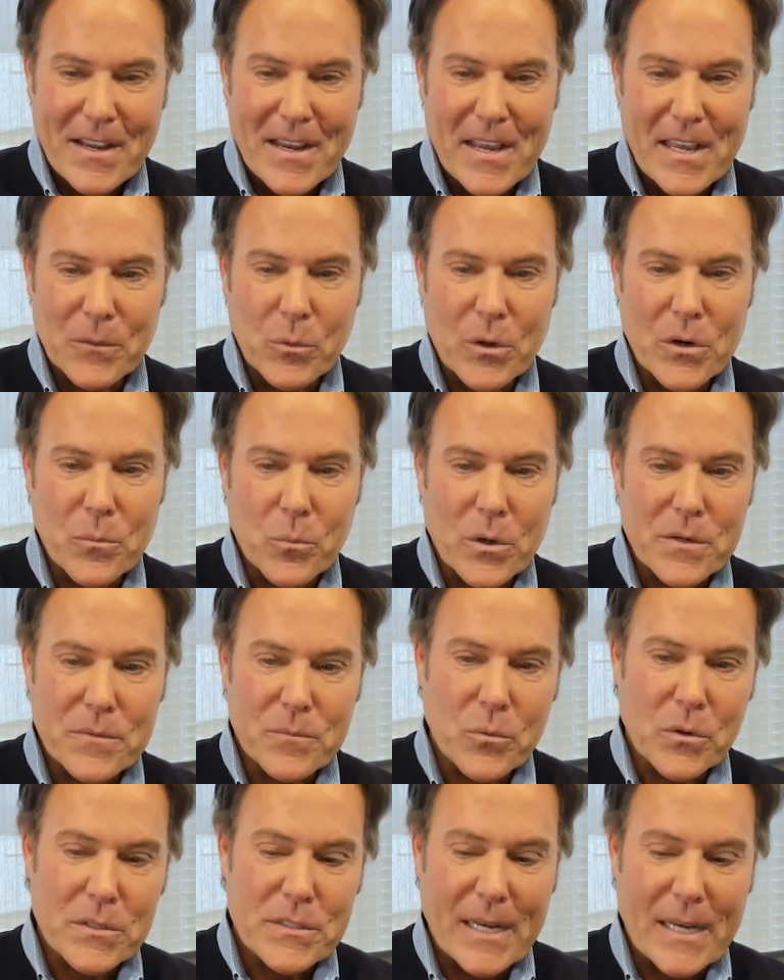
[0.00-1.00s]
and we're we're,
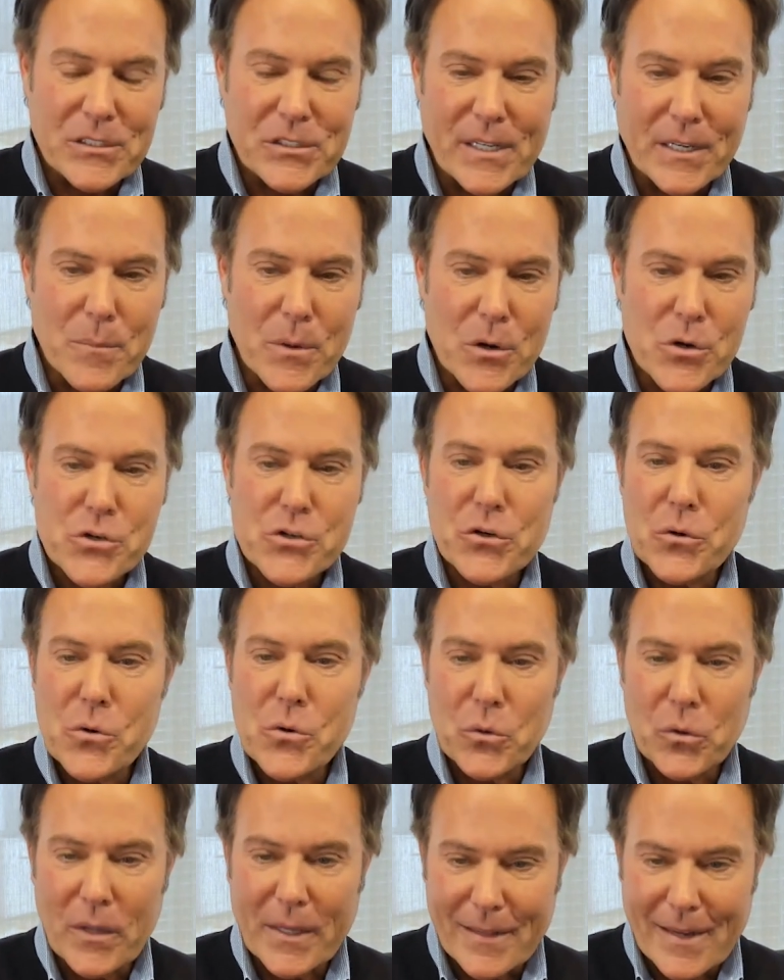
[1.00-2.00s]
we're testing immersion
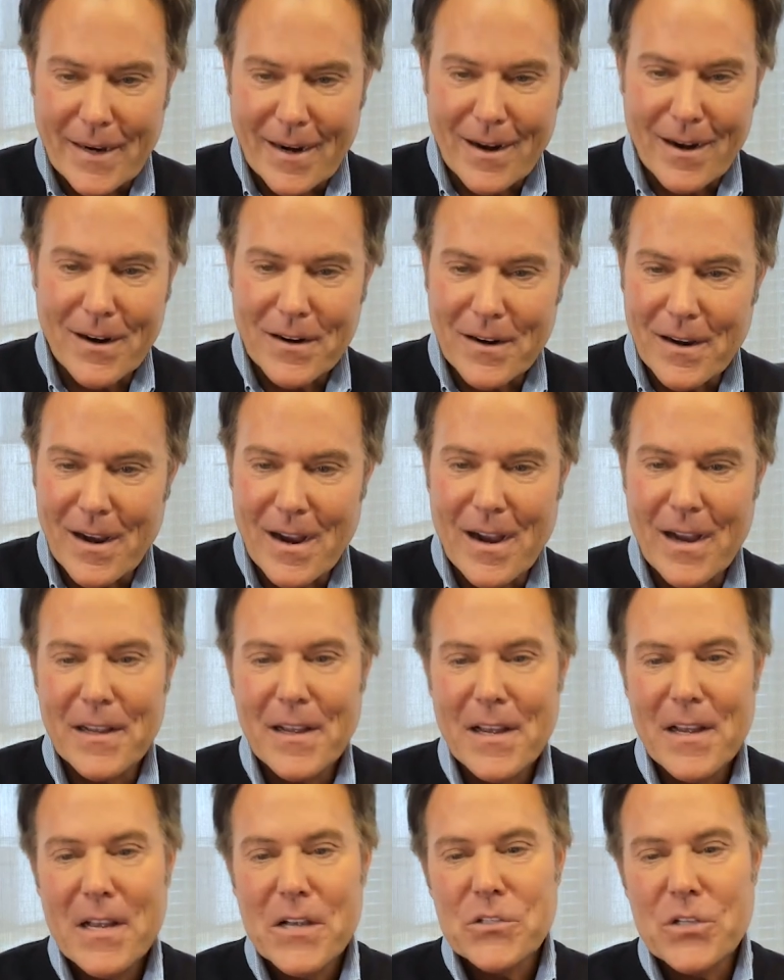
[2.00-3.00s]
cooling there. Uh,
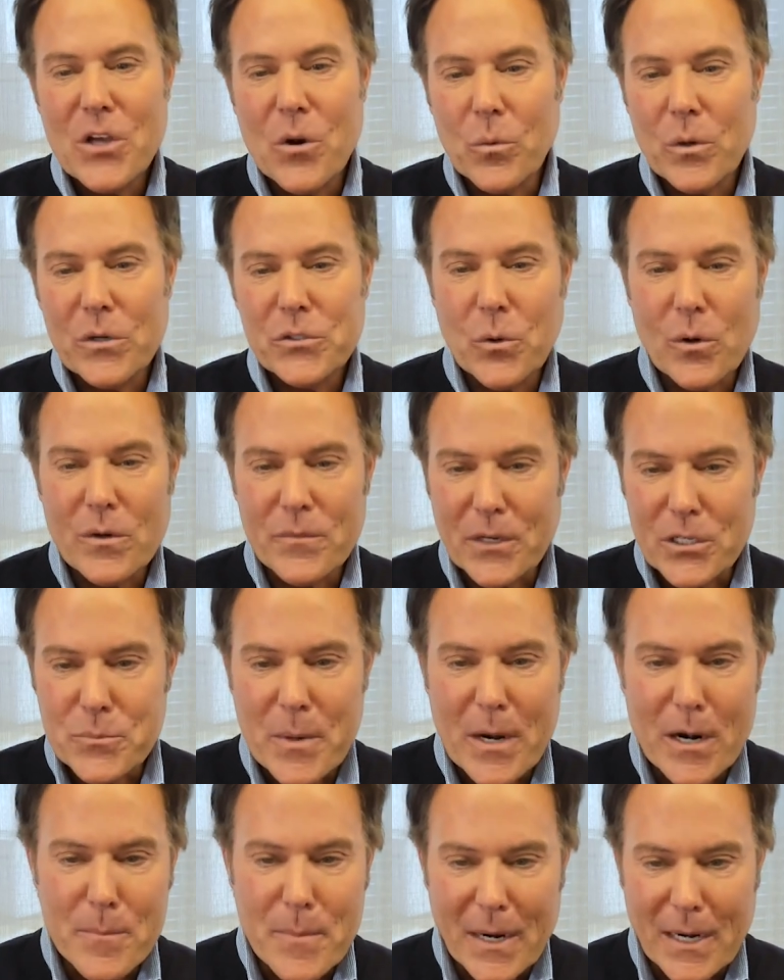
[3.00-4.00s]
so we're sort of
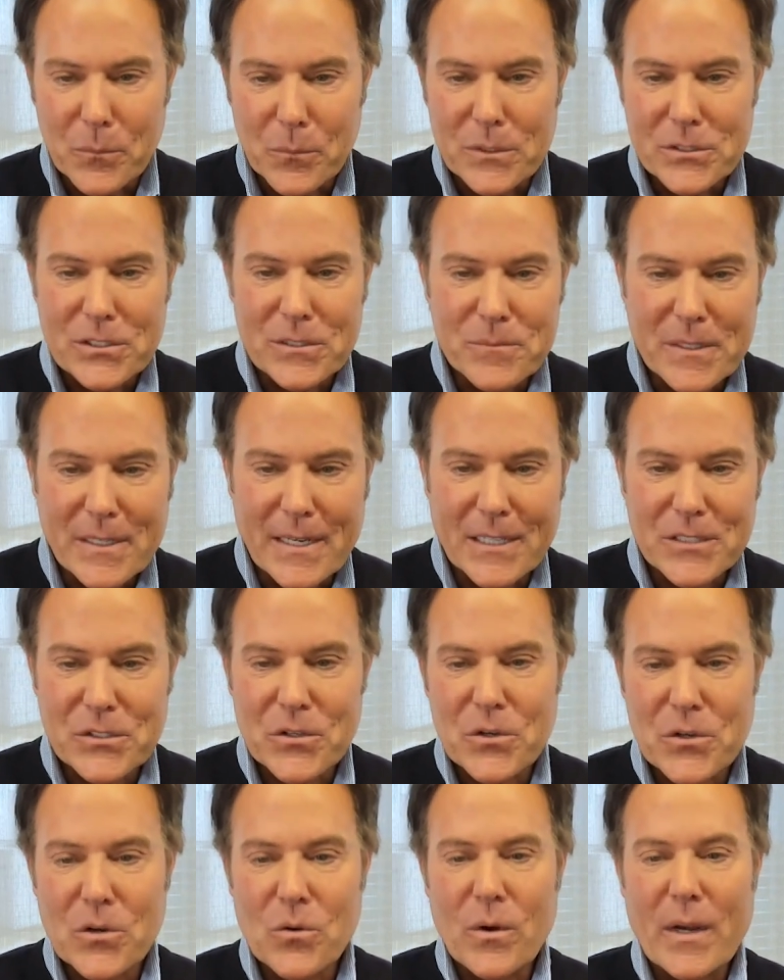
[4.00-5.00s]
experimenting with some things
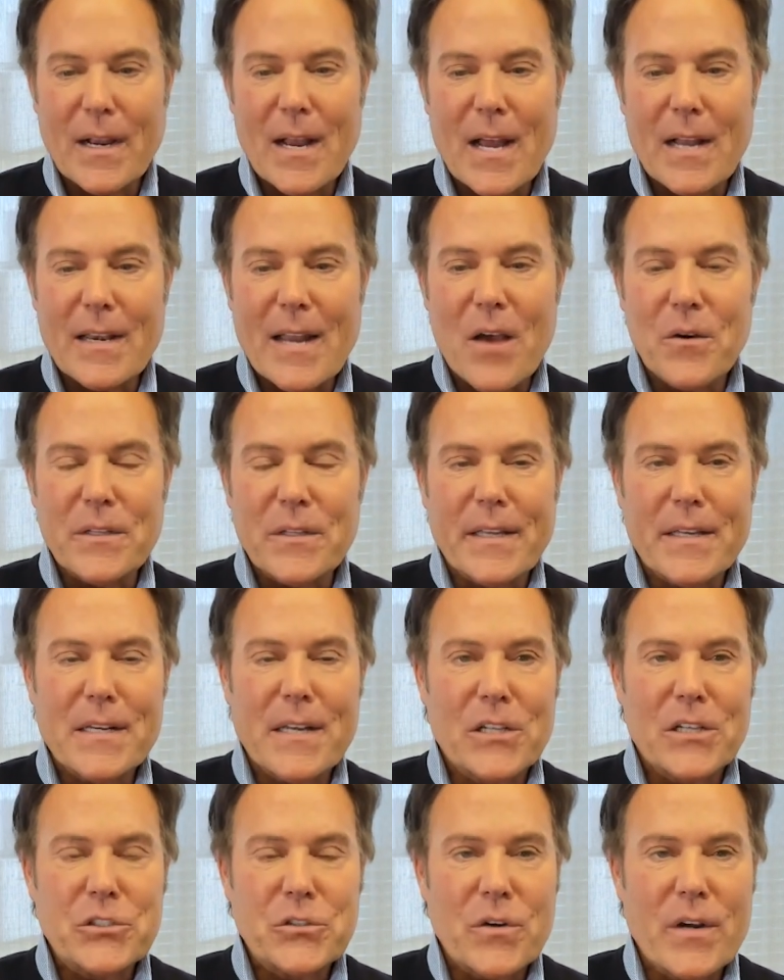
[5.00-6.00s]
that are going on now in the
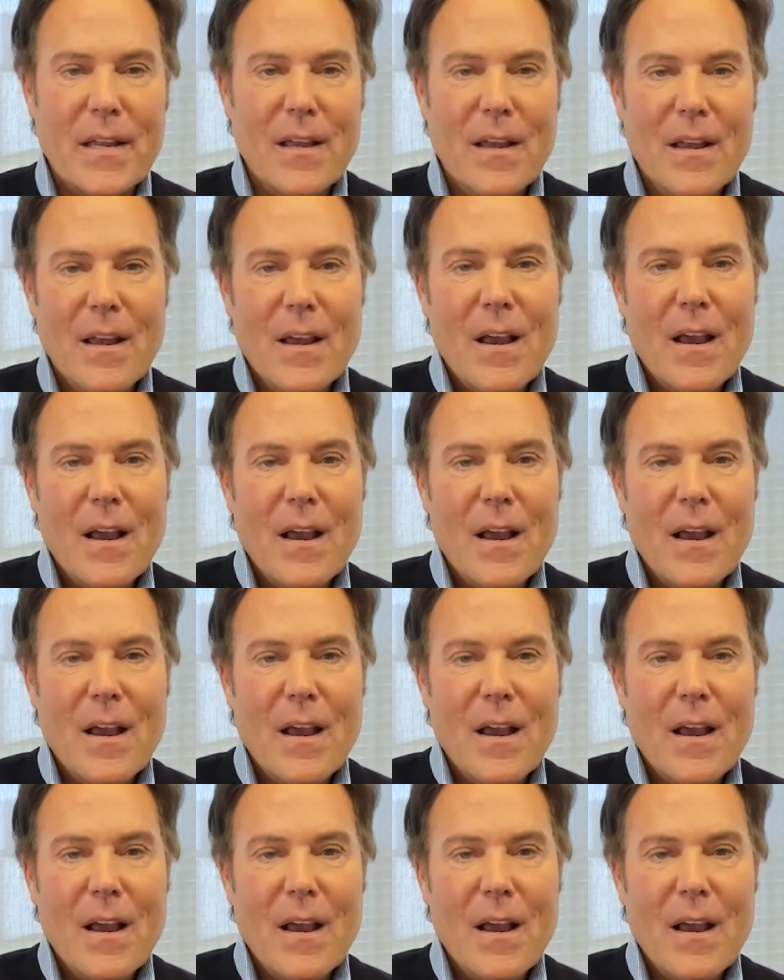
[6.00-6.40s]
industry.